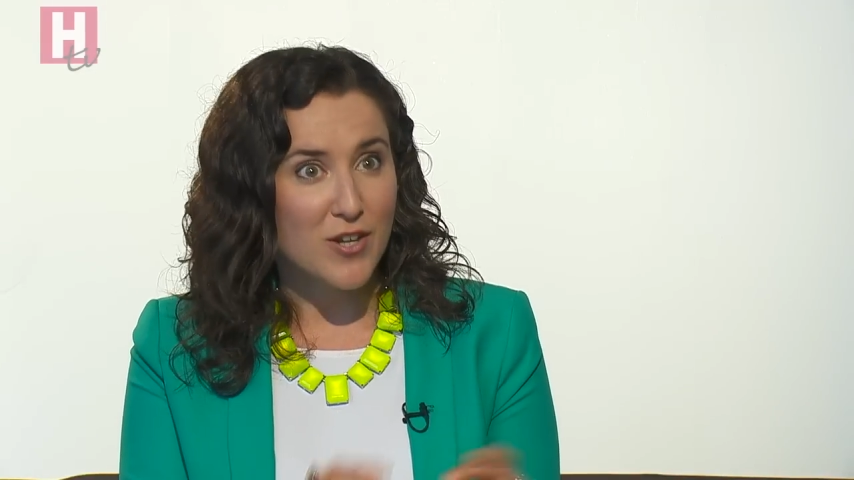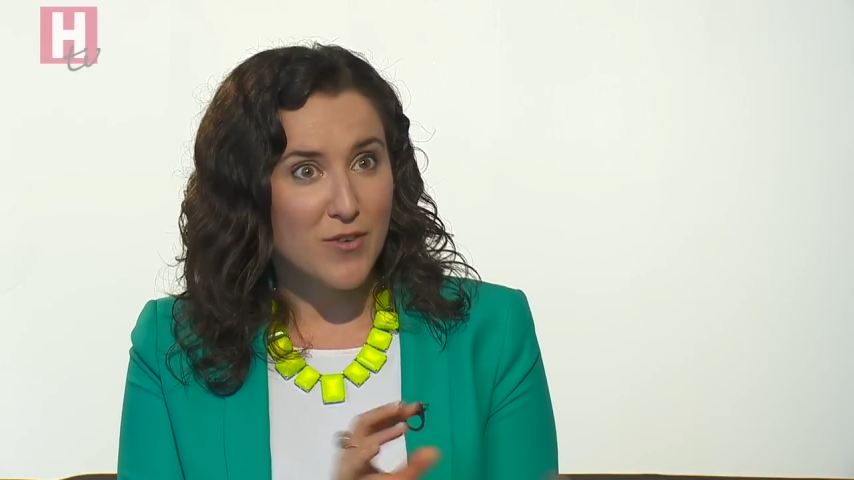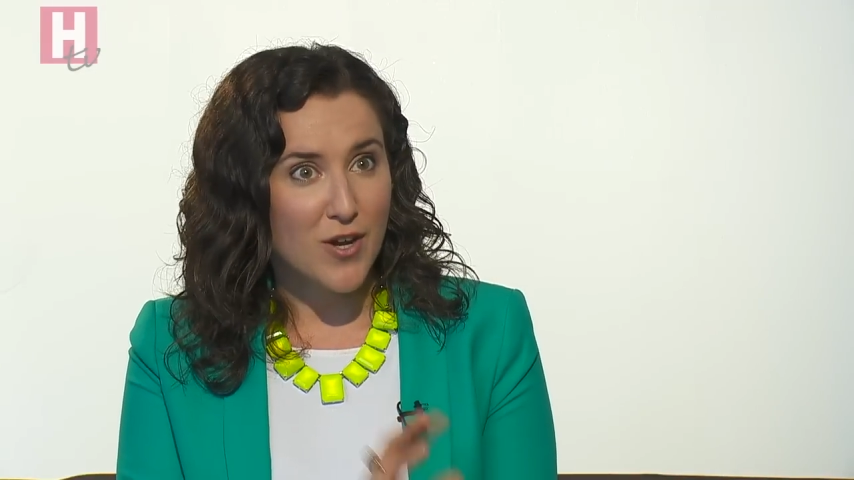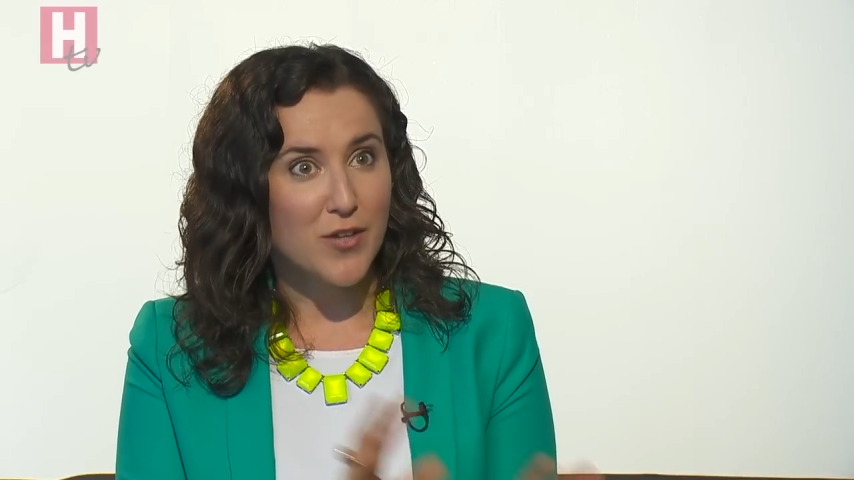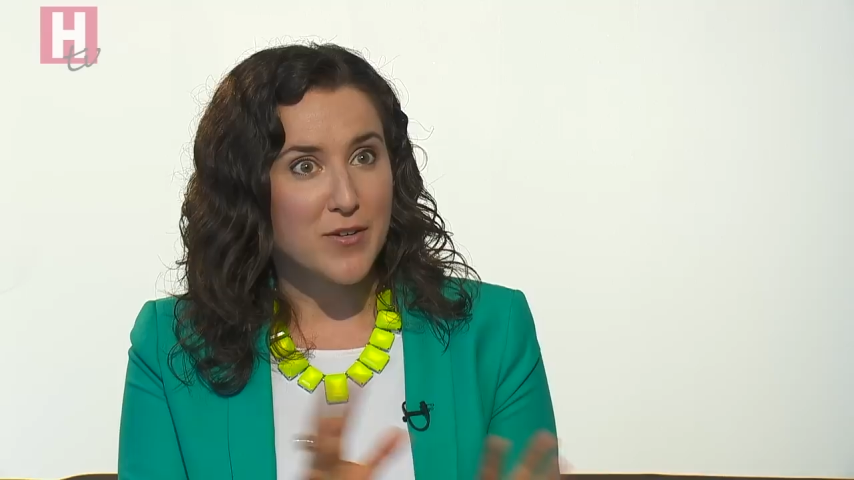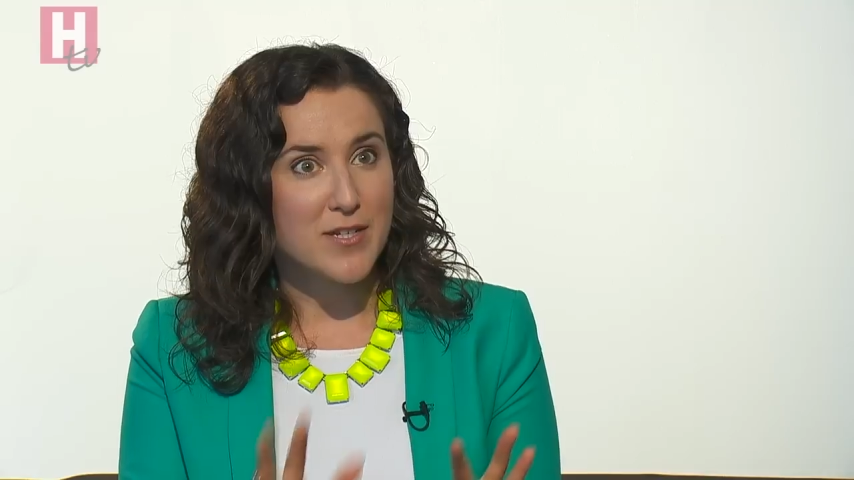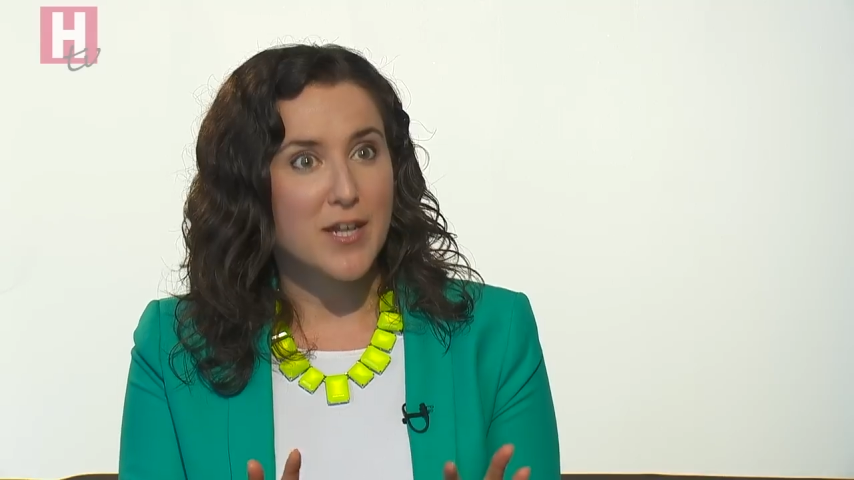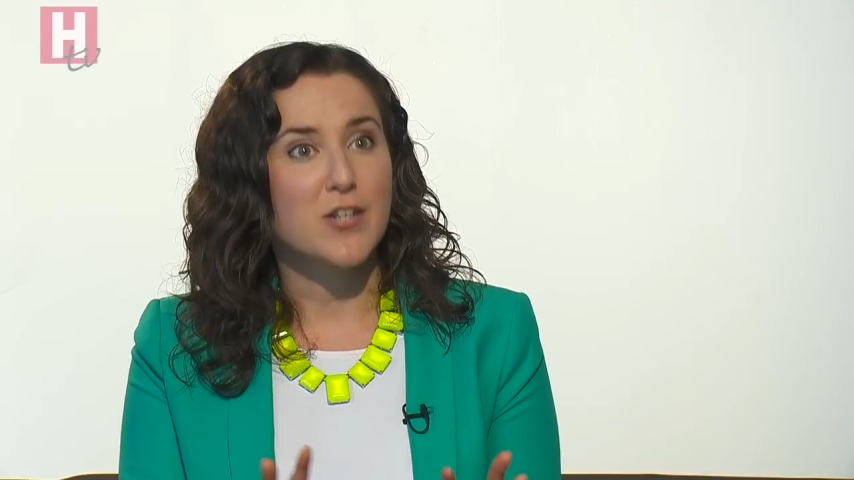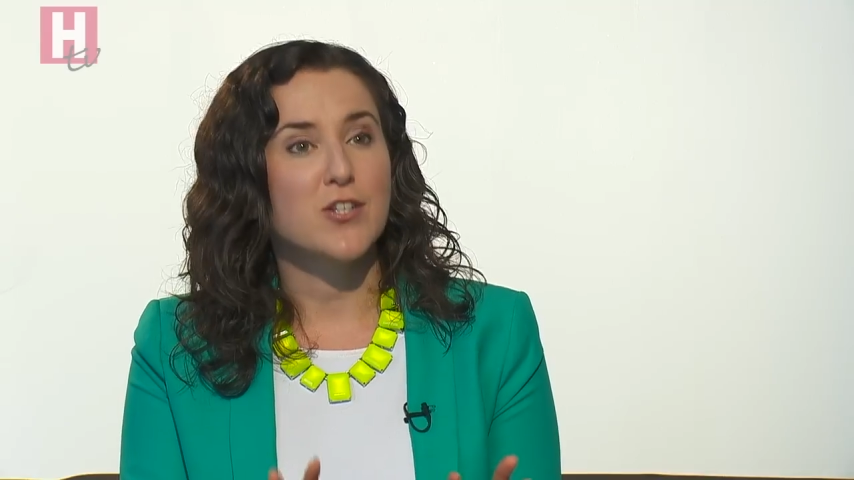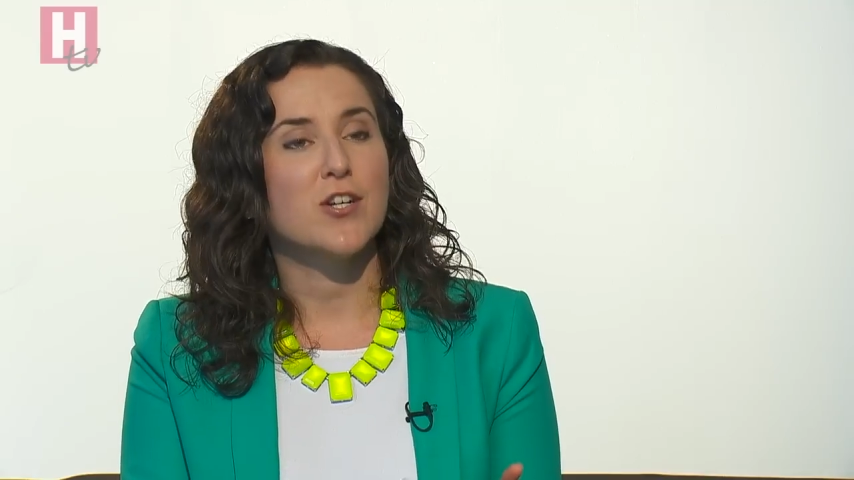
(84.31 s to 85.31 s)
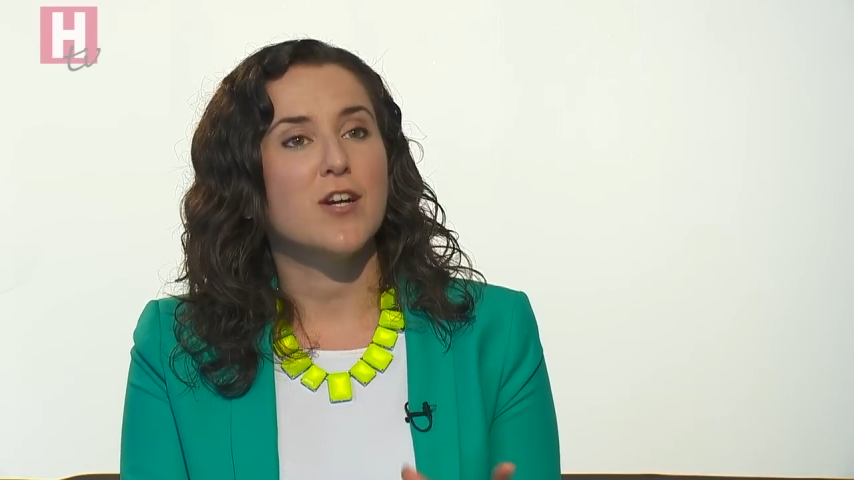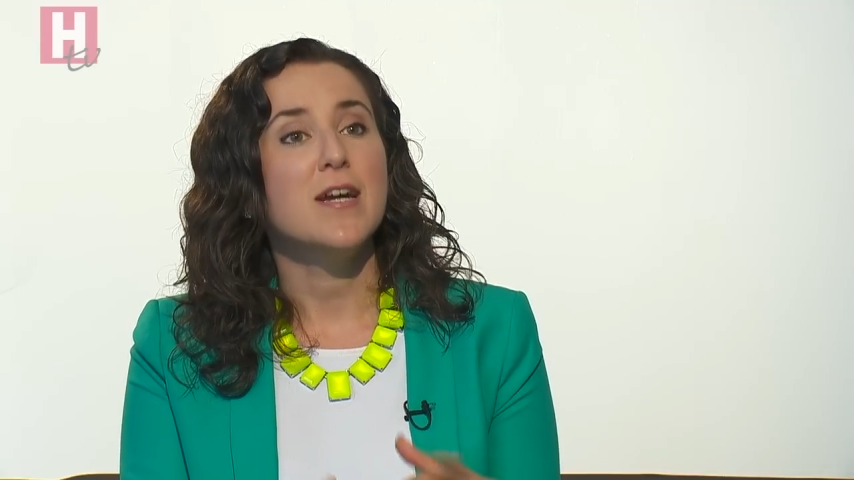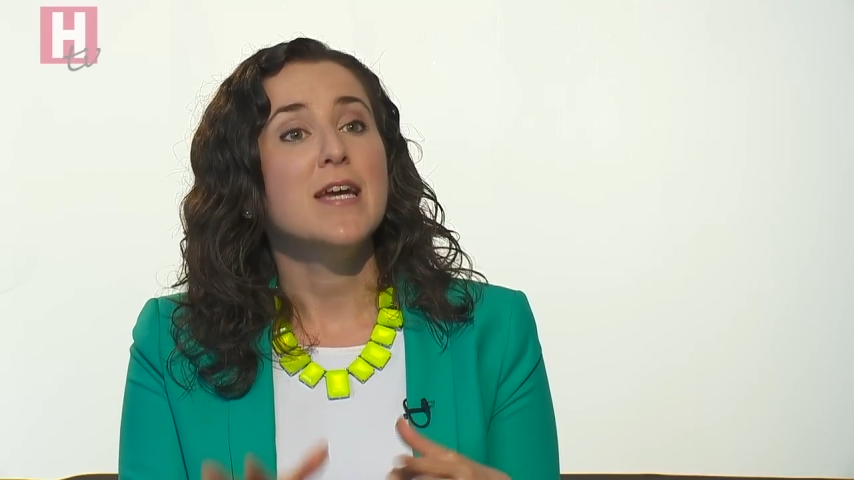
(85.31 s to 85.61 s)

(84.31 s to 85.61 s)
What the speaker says: of color and texture